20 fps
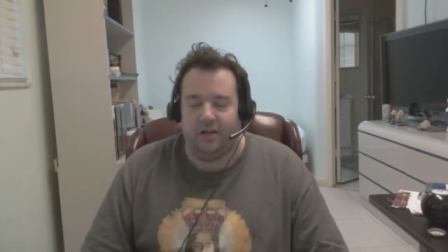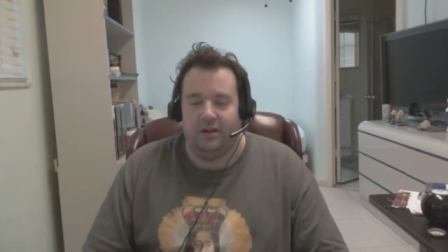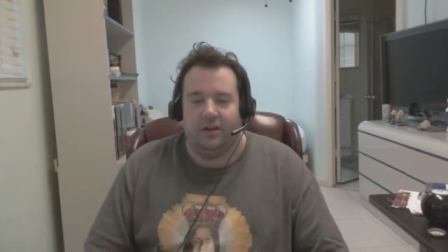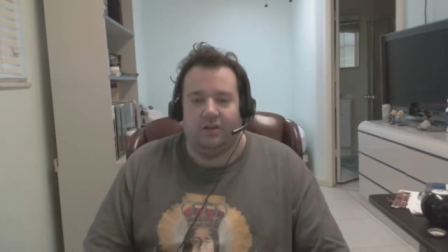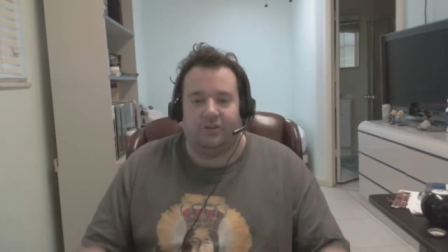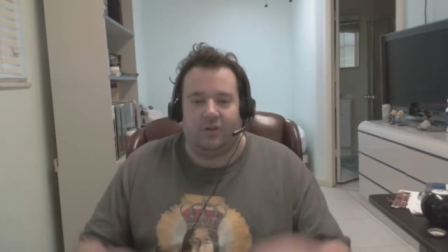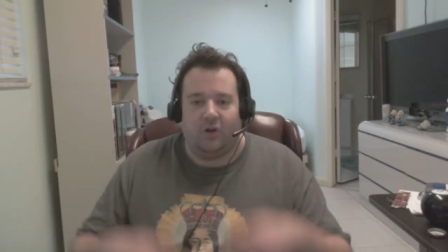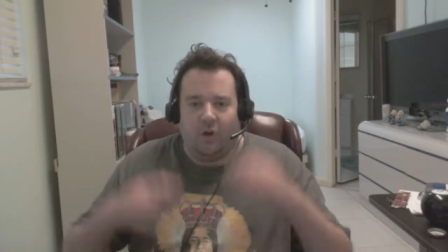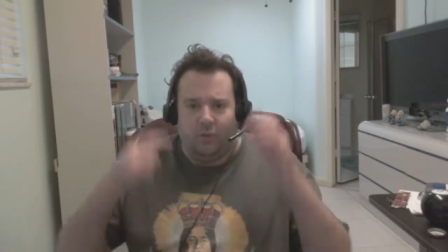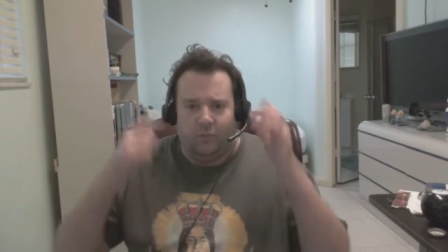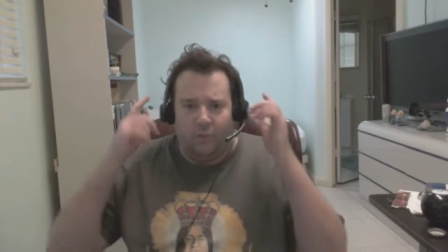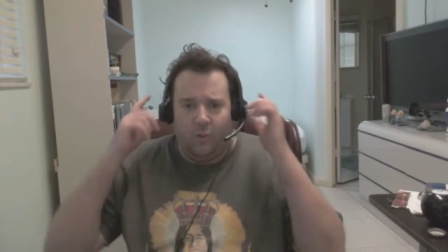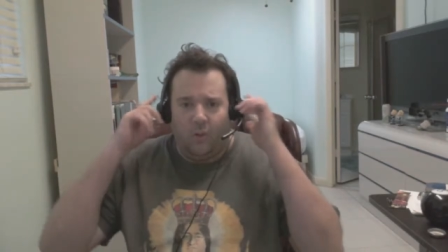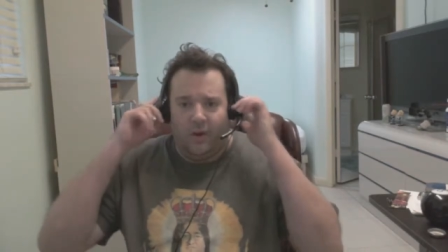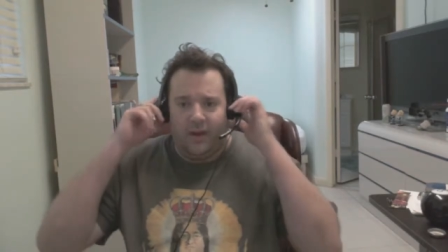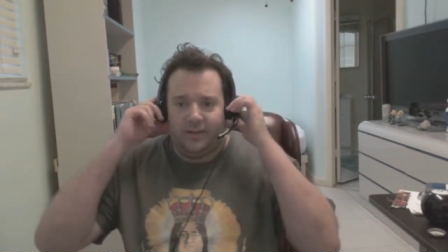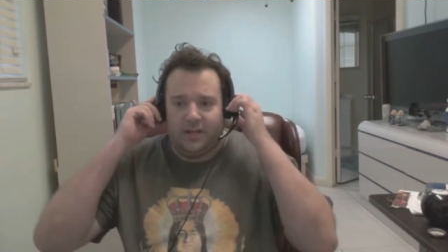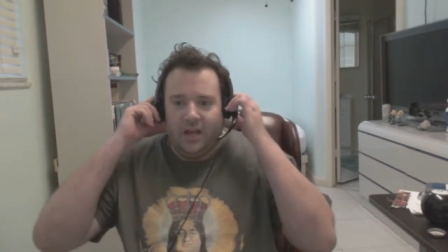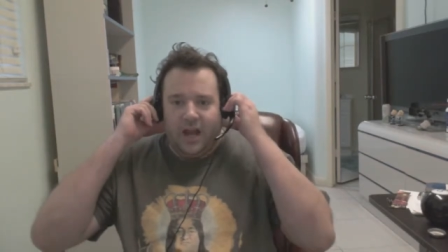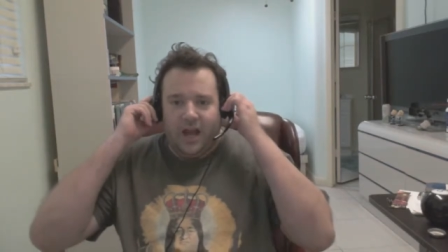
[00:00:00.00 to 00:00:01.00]
The whole
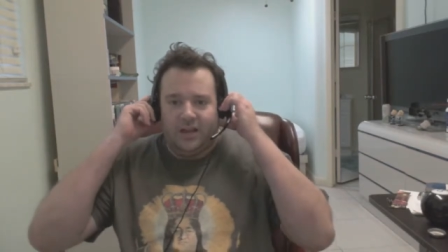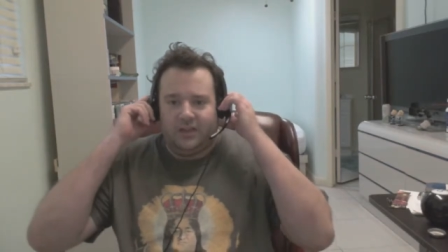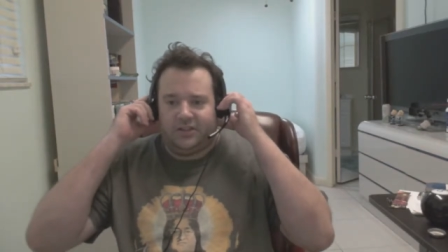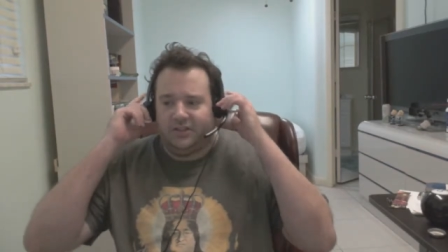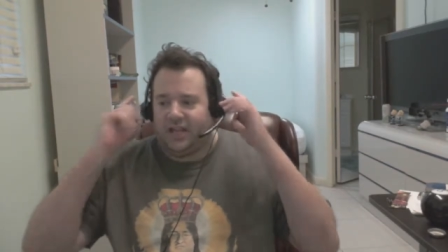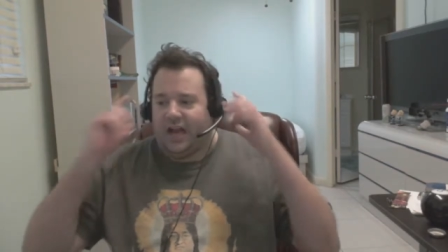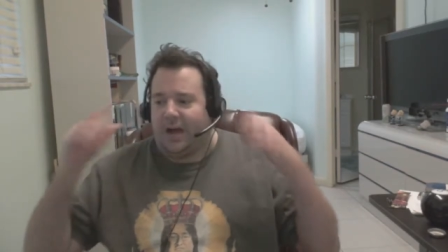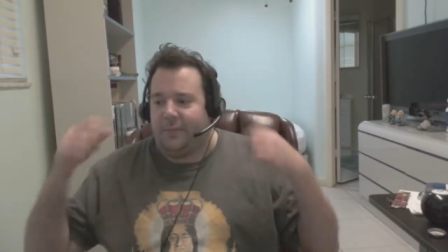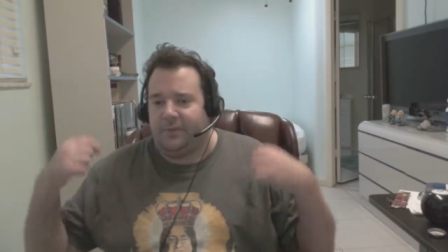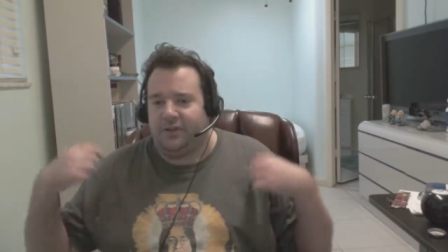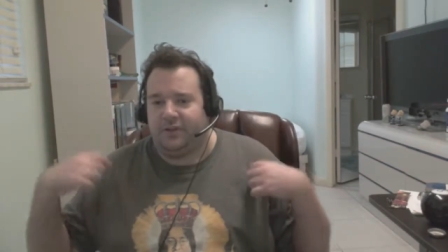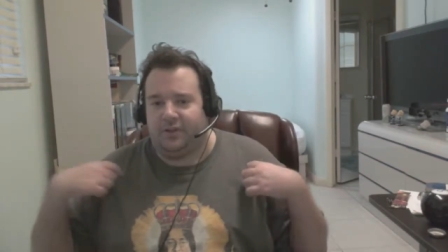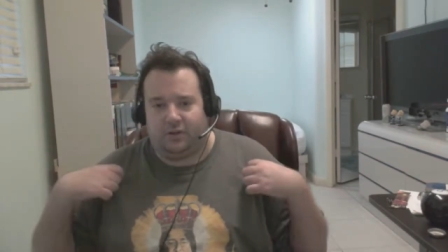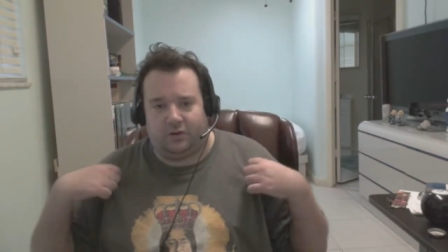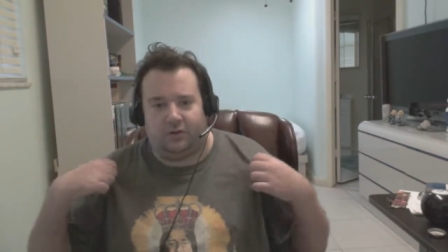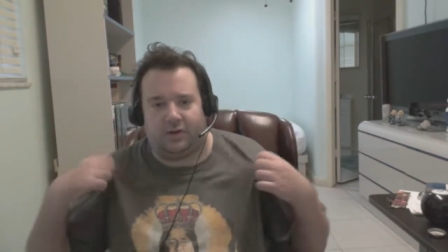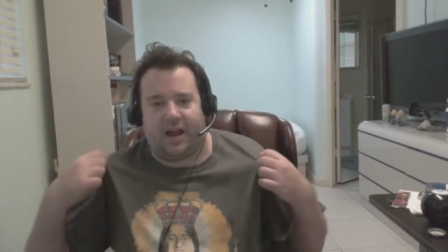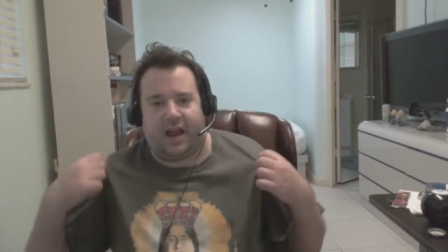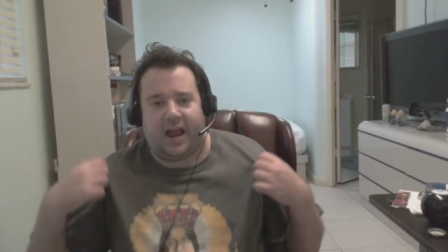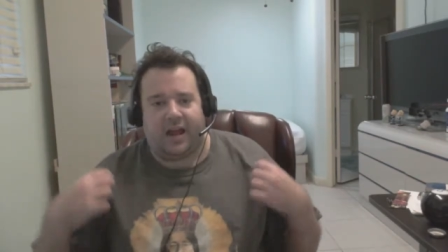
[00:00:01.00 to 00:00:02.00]
point is stopping the
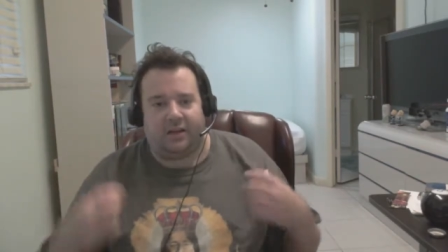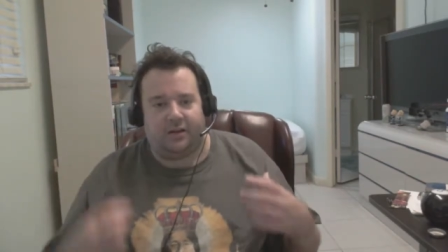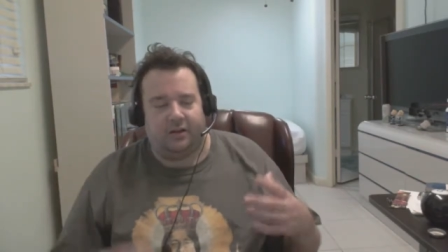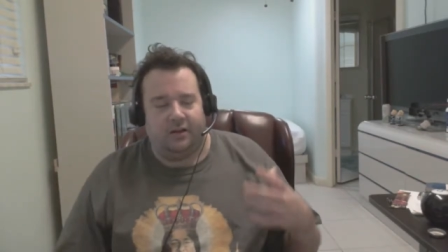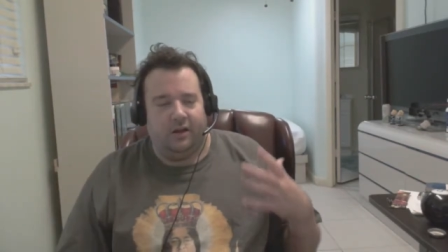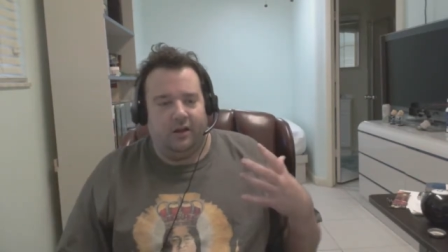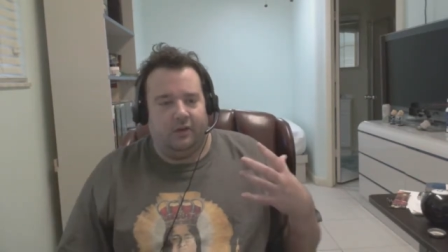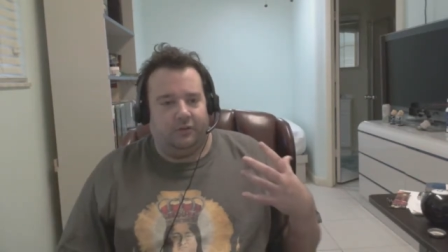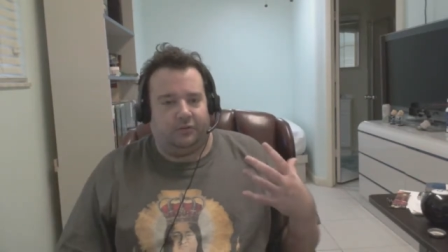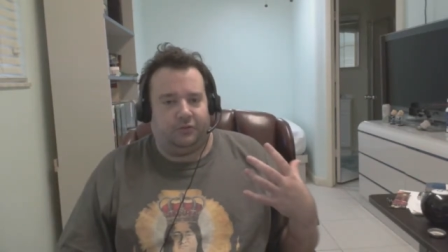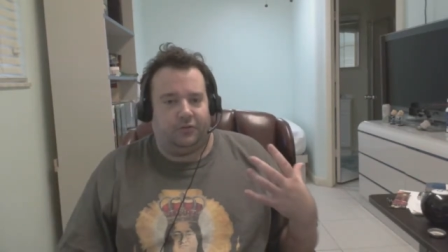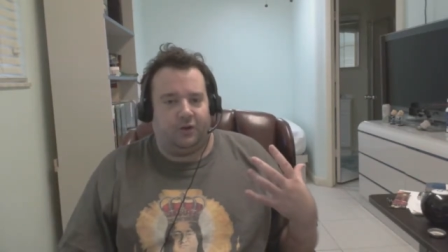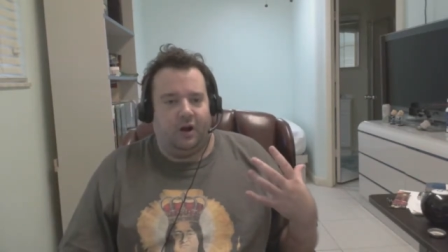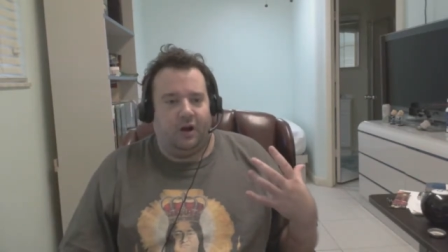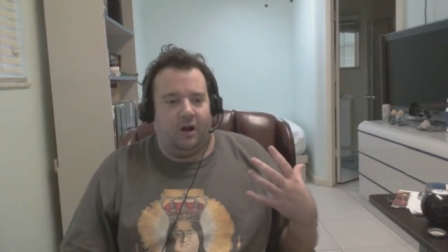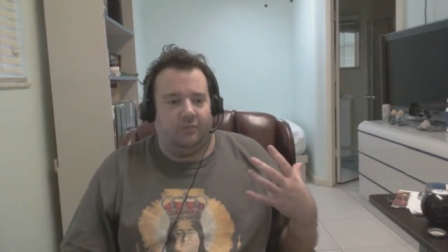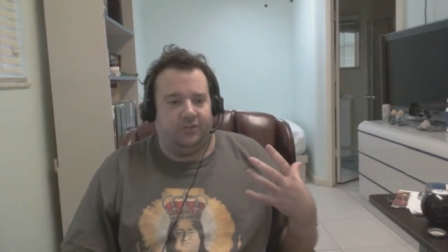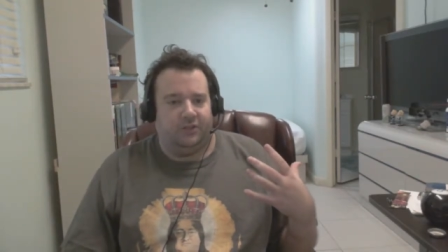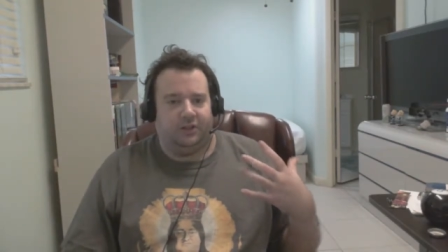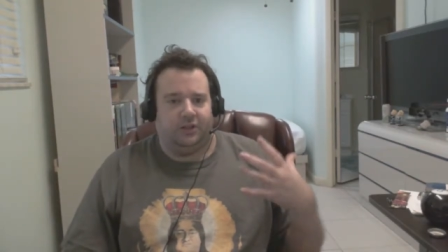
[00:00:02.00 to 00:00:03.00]
crack
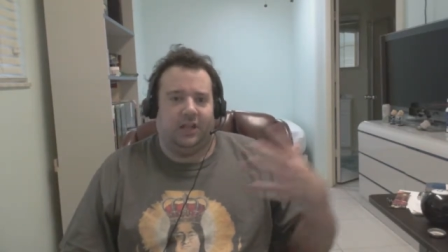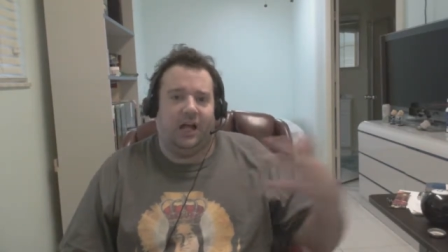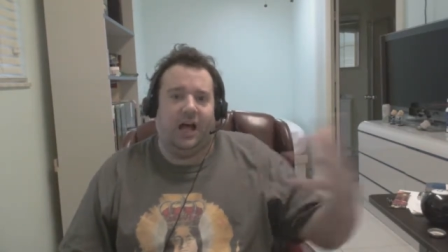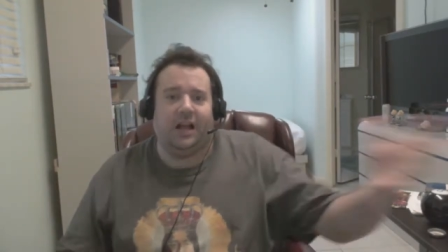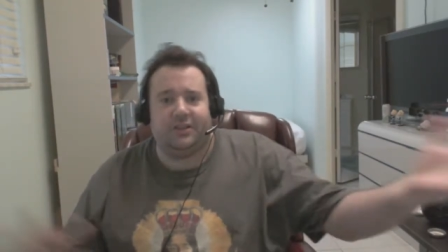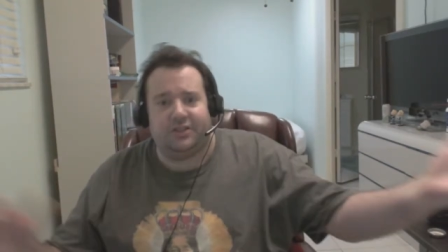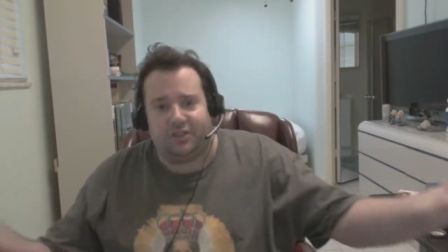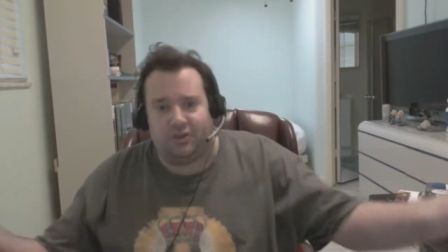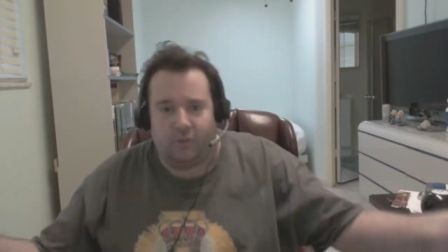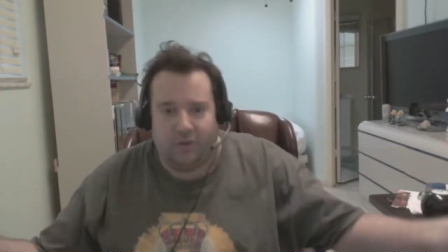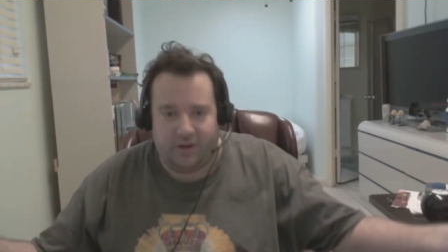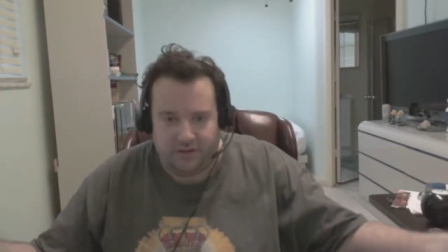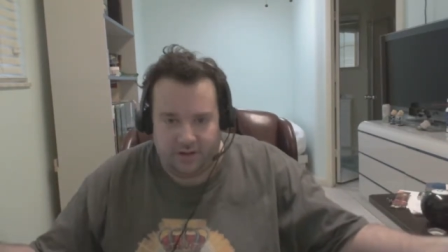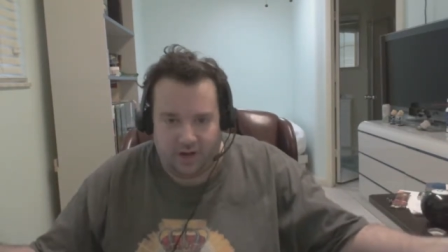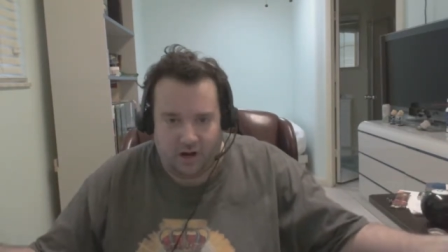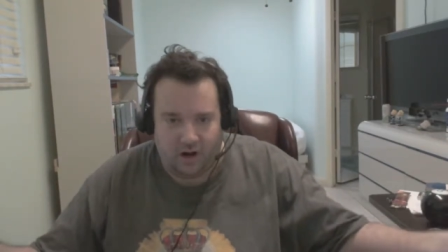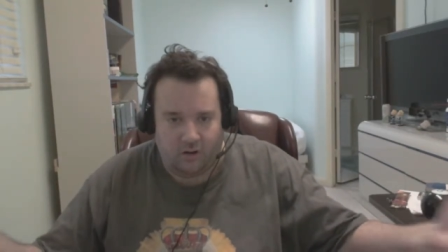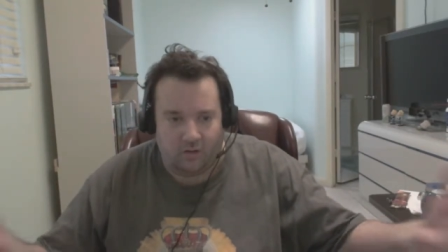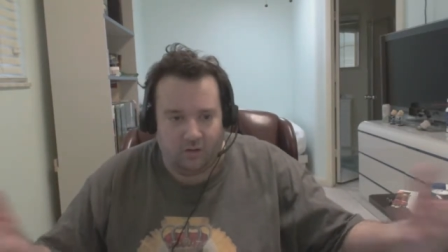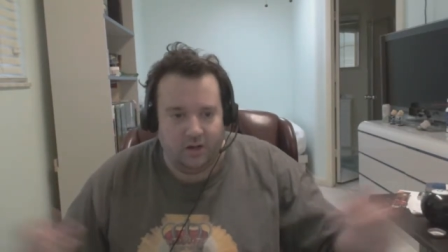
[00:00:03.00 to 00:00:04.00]
from the launch
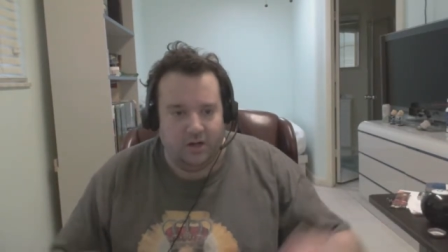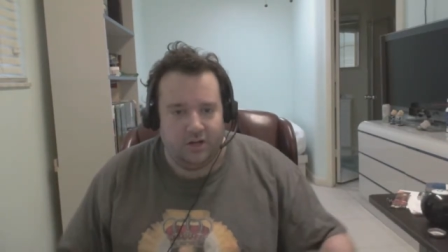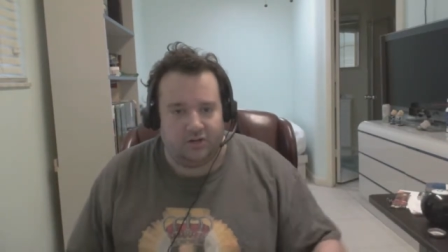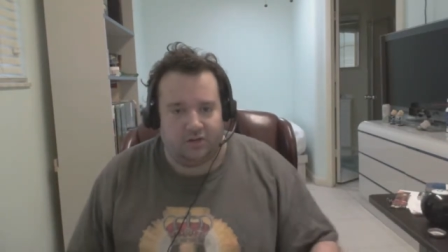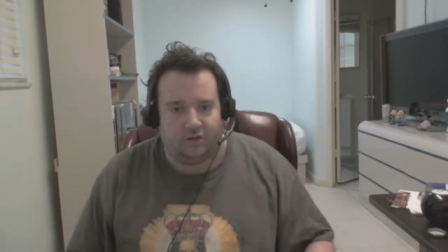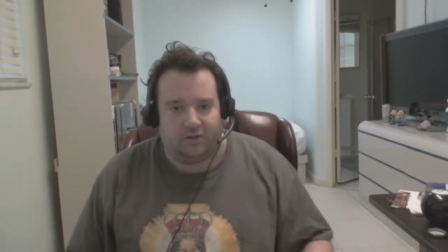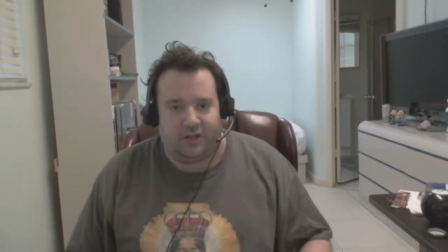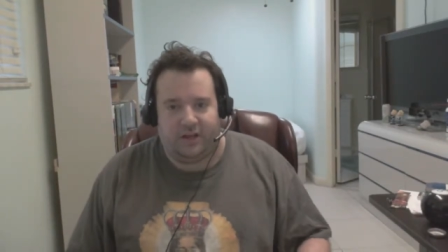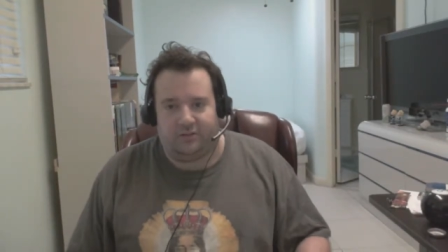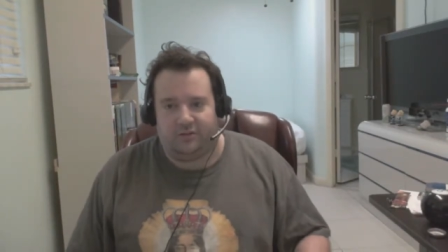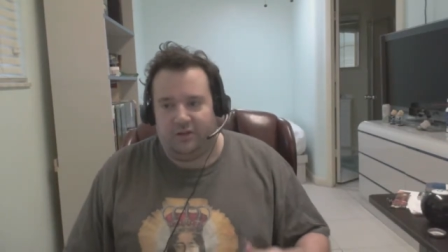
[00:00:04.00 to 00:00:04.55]
window so that,